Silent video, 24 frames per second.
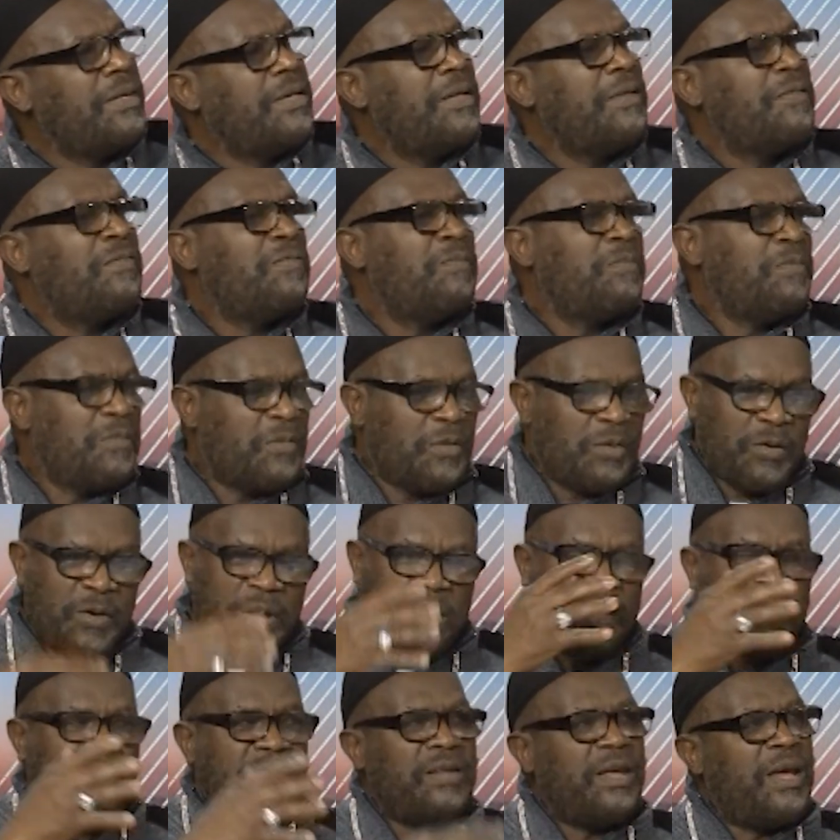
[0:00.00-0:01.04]
Oh,
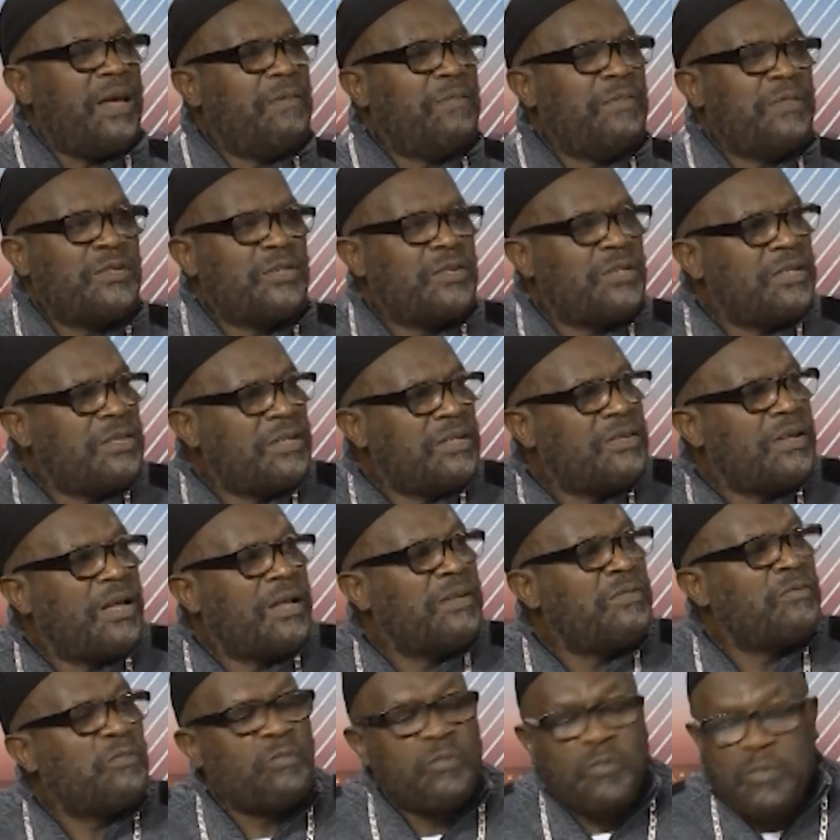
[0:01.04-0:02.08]
Greg Davis
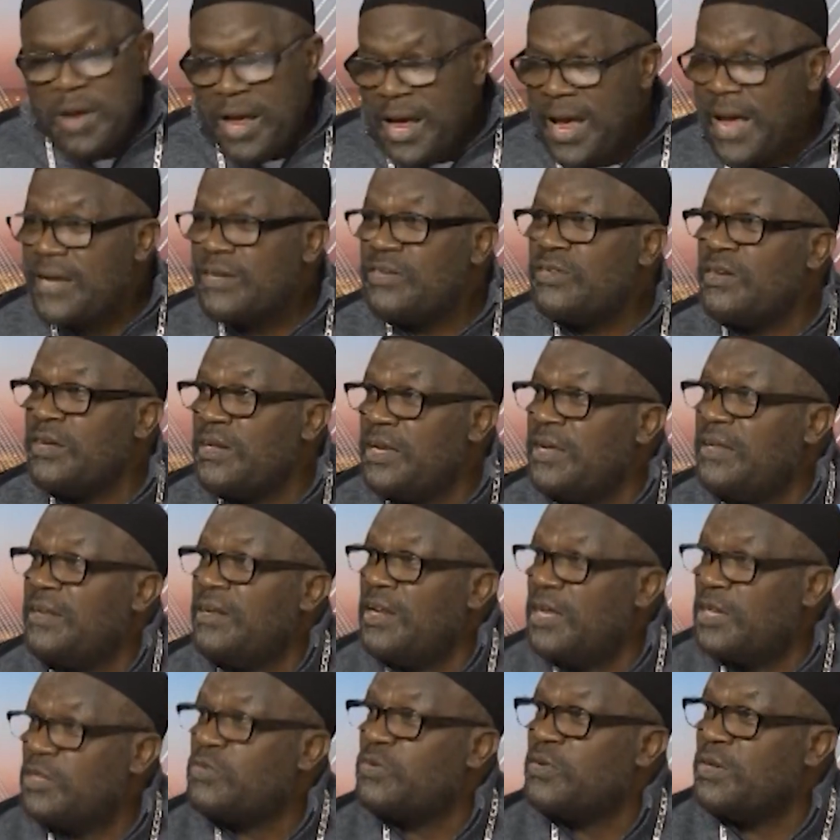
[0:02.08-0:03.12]
actually
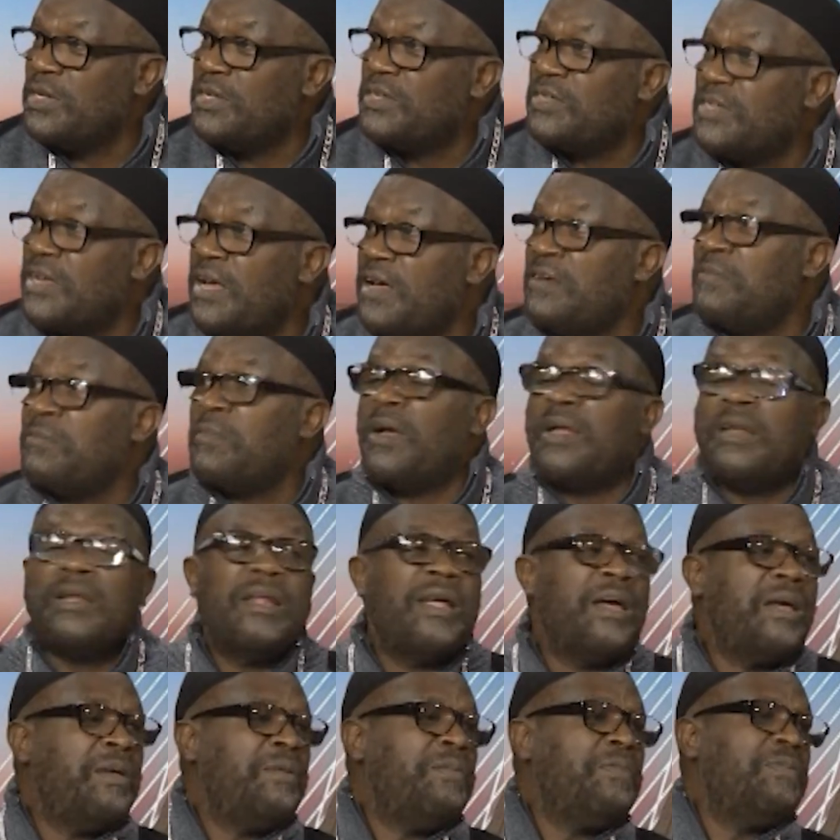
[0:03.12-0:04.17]
literally saved my
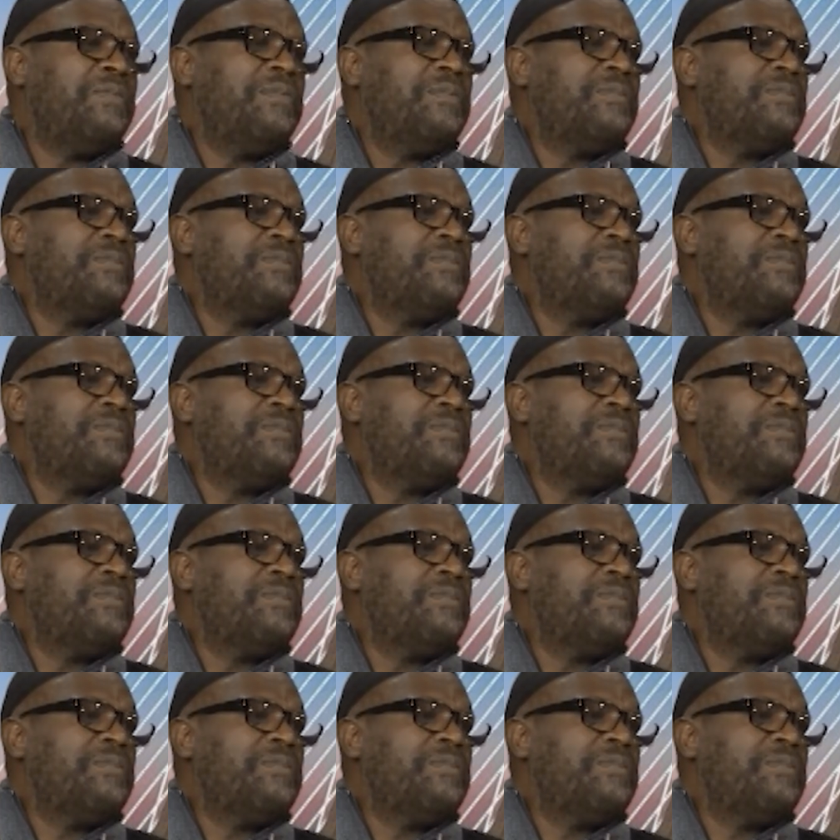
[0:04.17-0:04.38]
life.